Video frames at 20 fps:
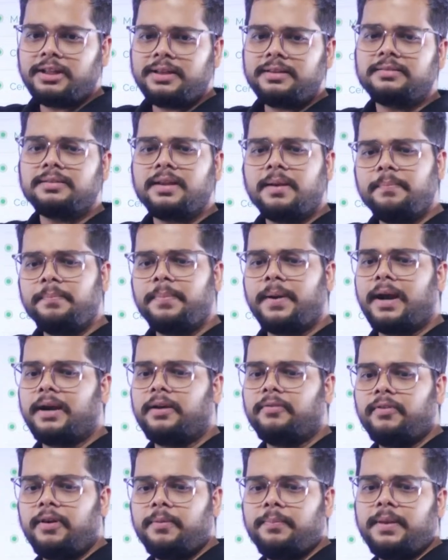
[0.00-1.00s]
some part
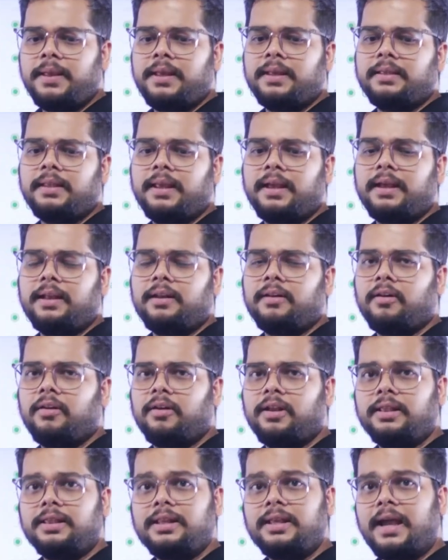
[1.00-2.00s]
will be there
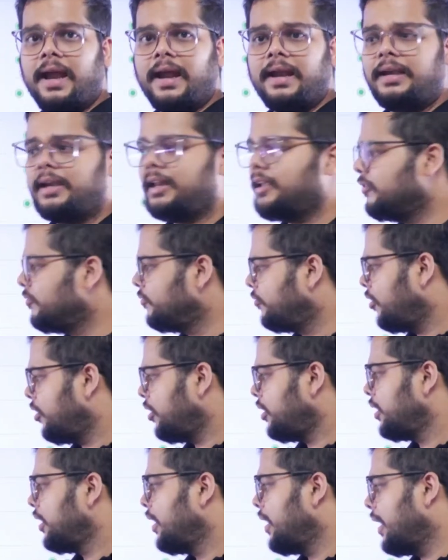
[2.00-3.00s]
in the IT for
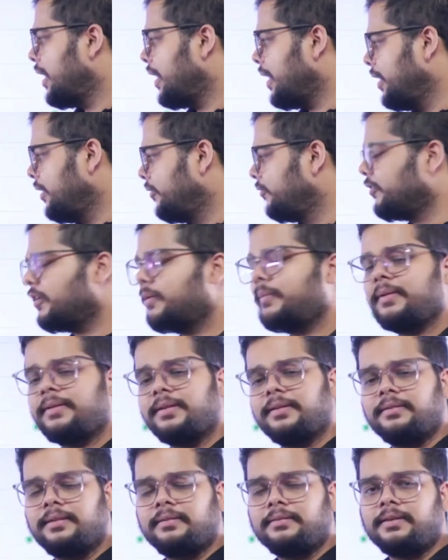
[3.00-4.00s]

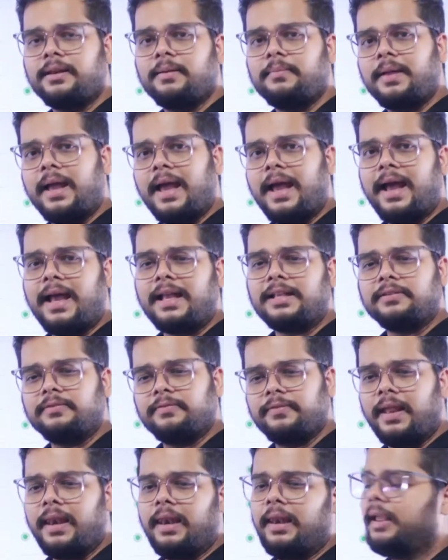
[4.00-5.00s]
information system as
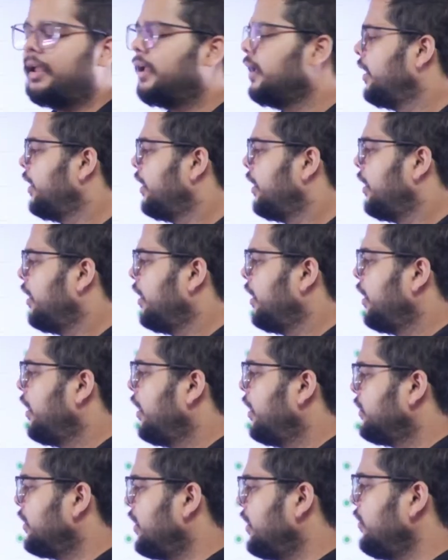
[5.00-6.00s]
well.
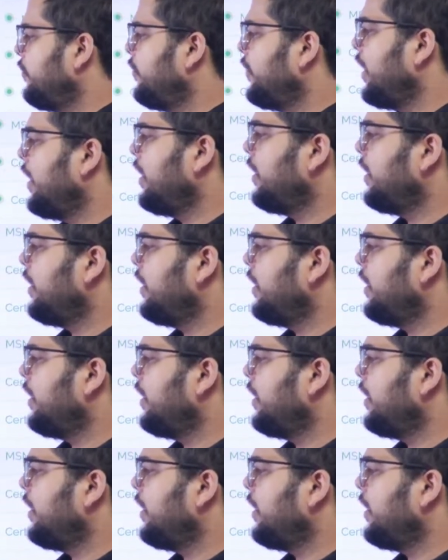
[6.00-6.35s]
Certificate